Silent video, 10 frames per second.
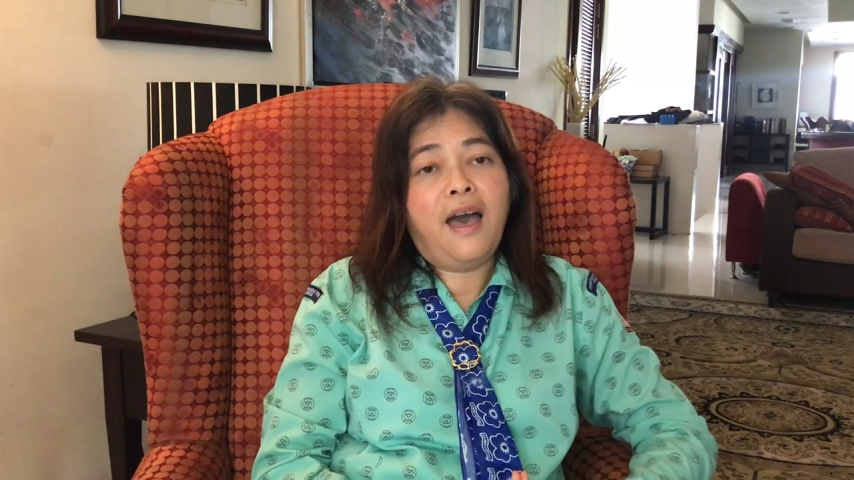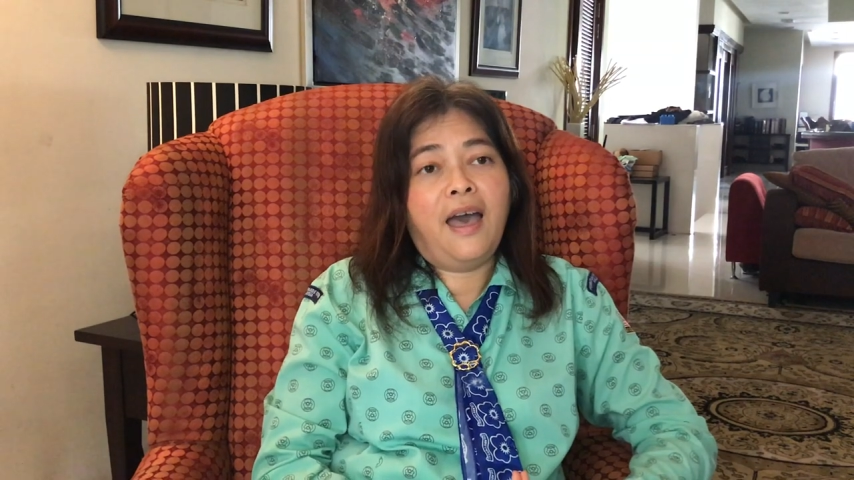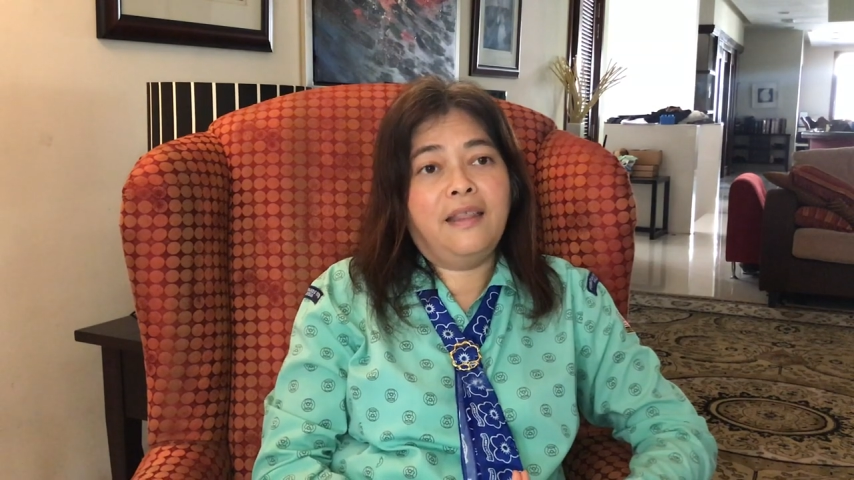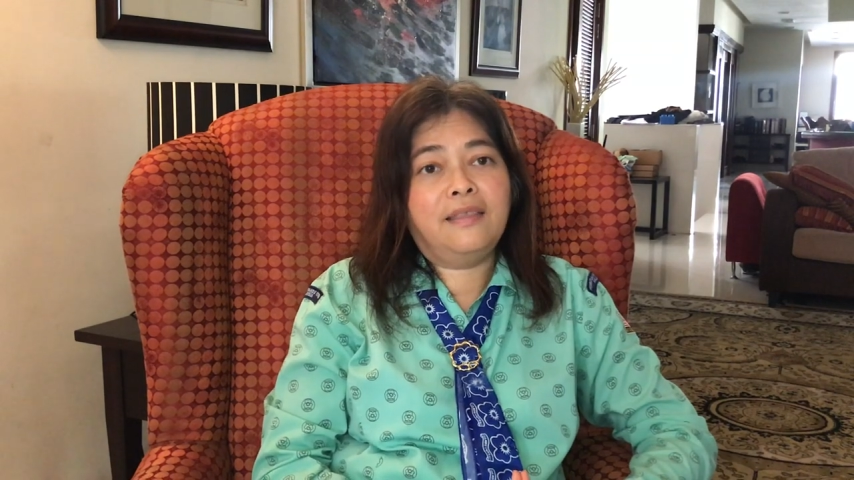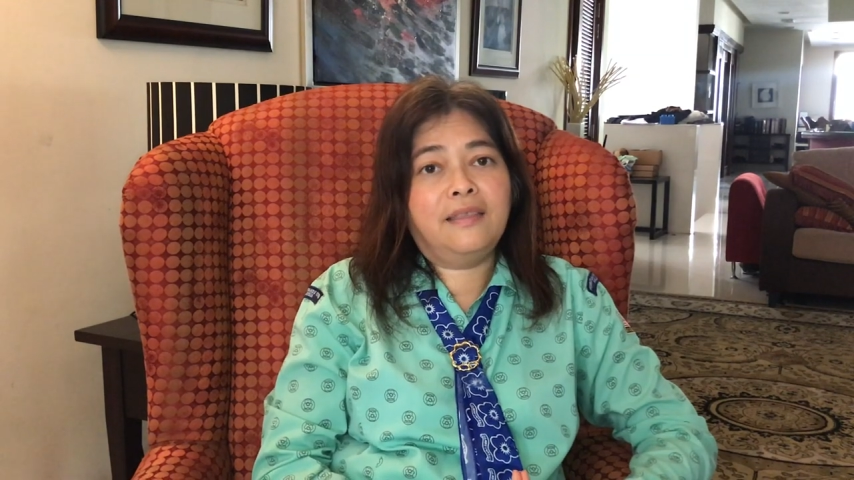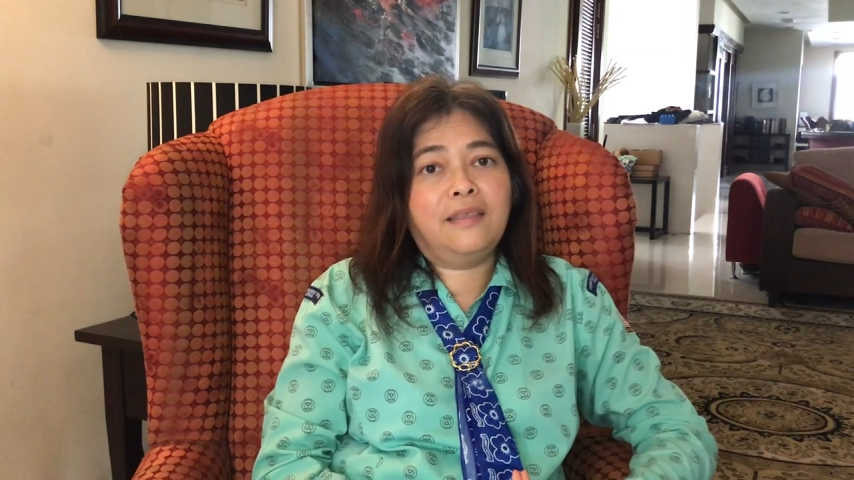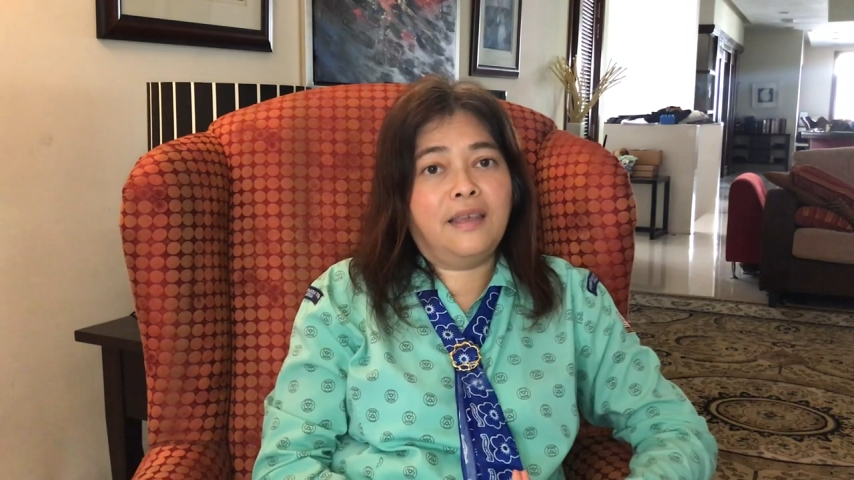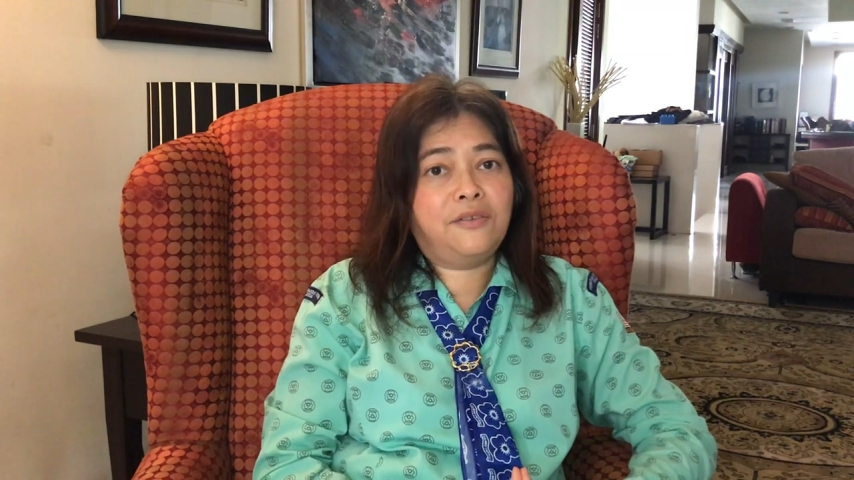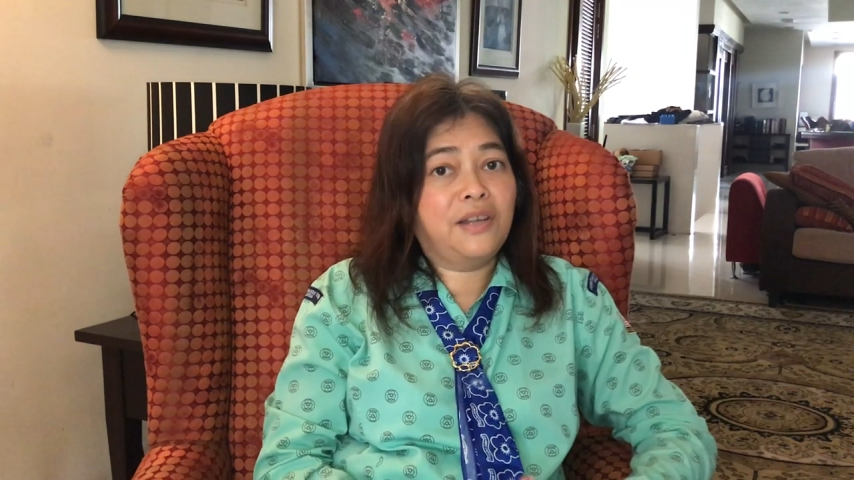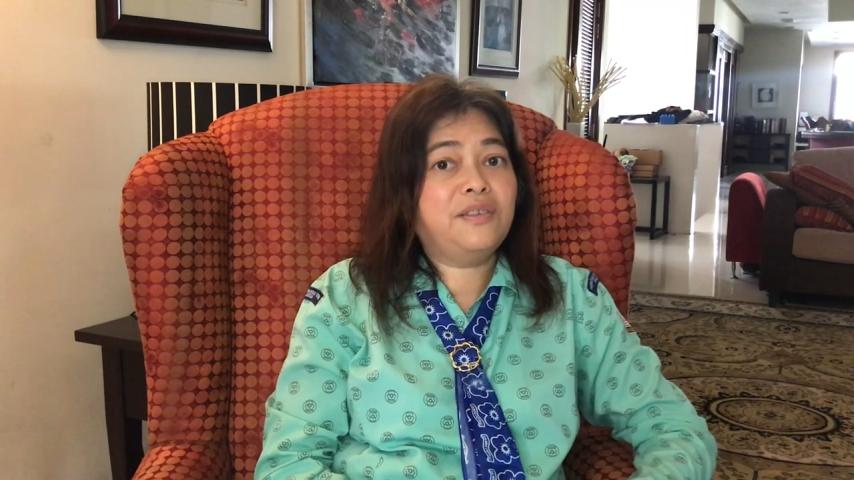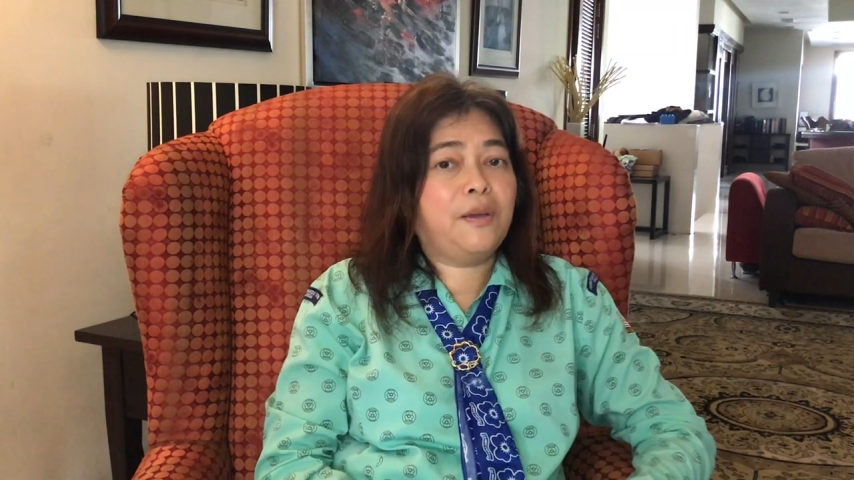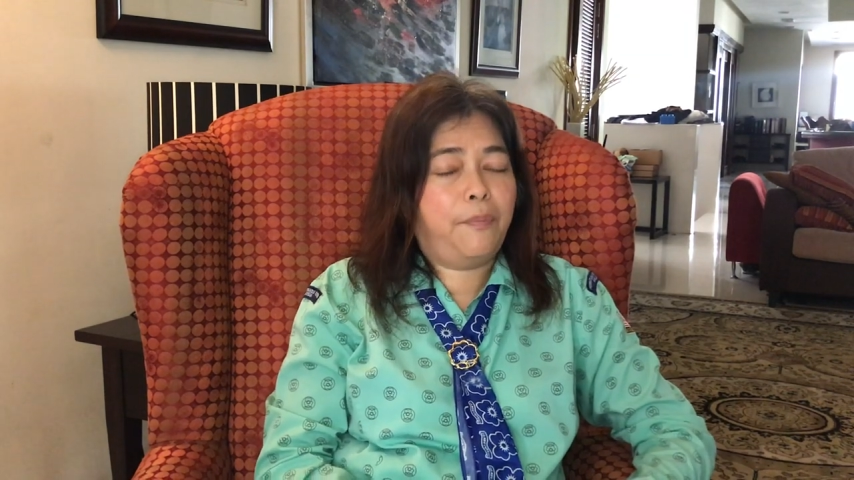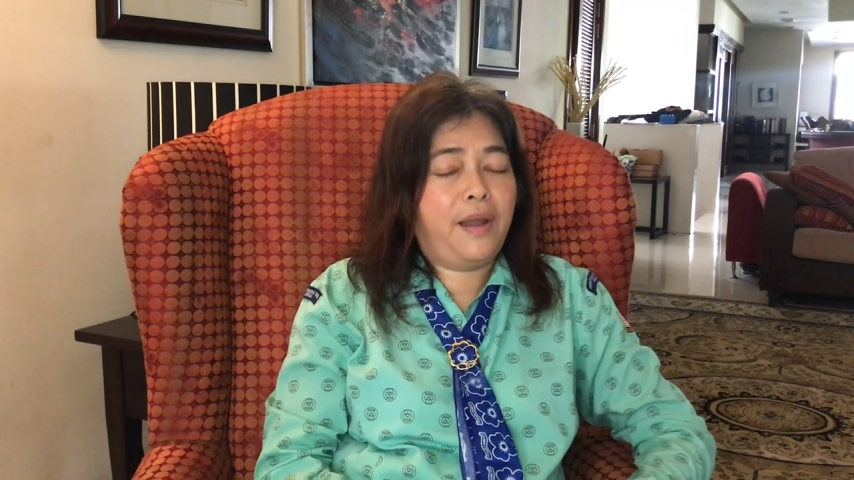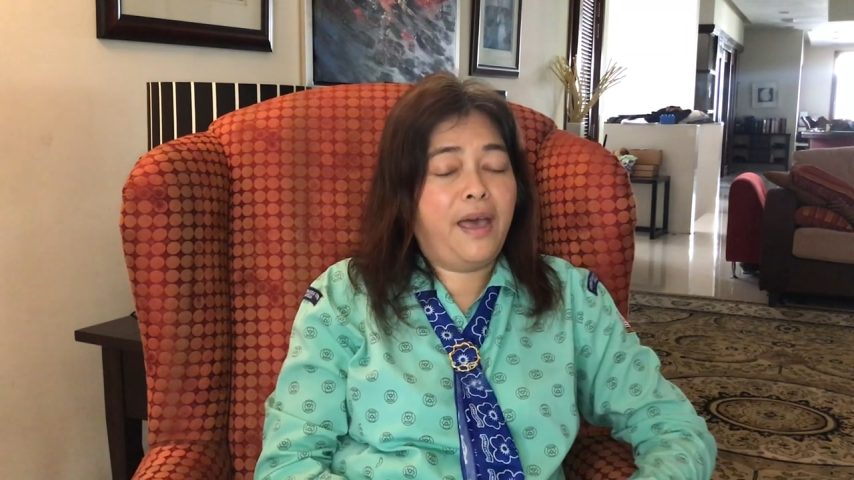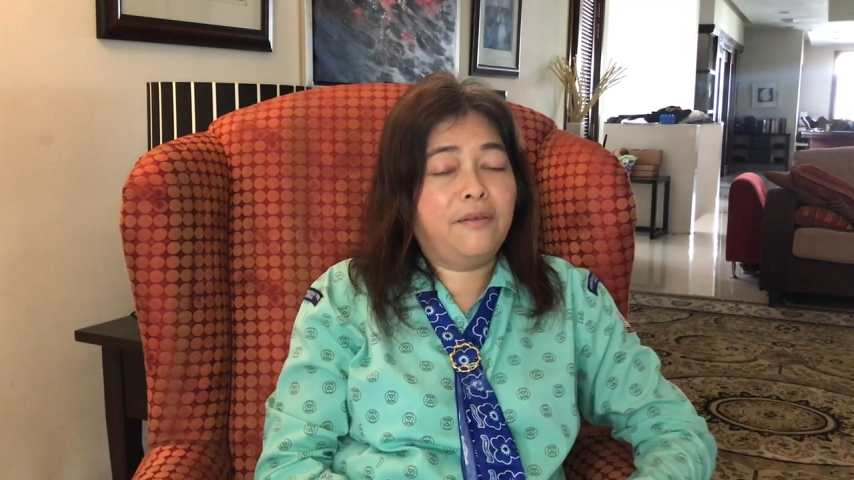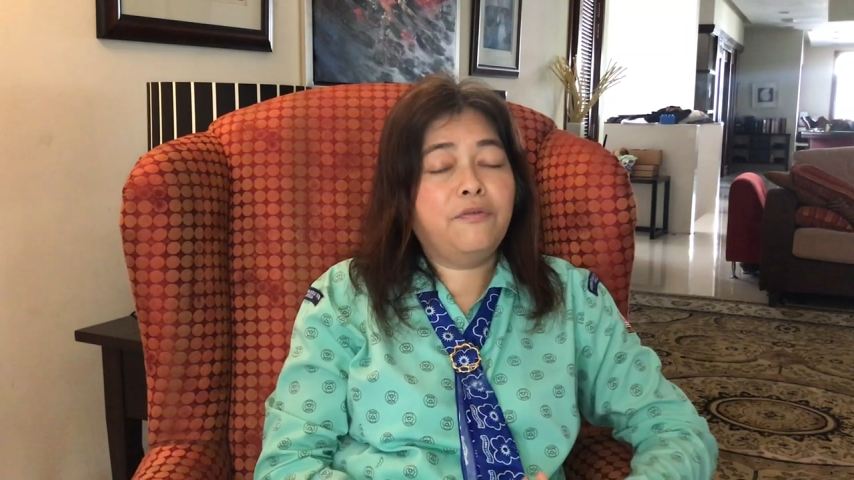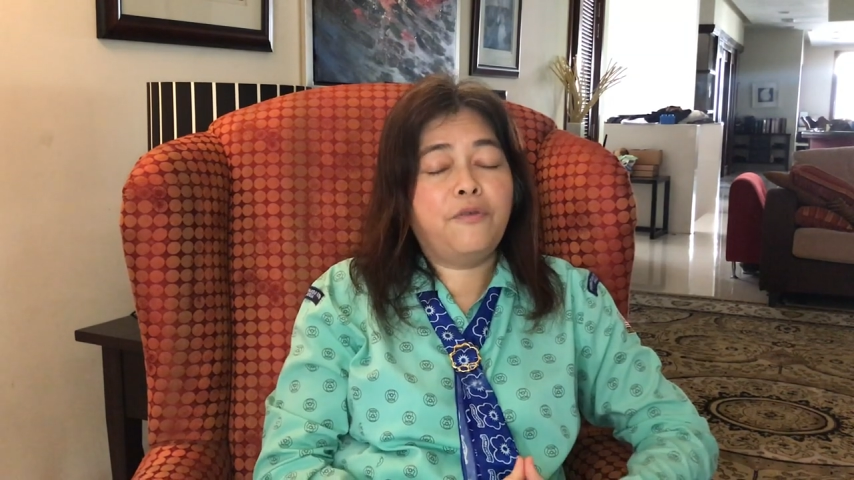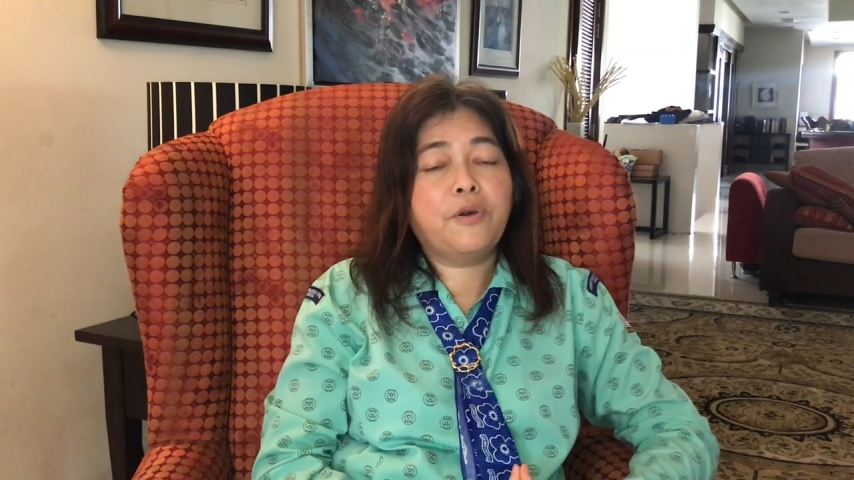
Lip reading: And the strategic plan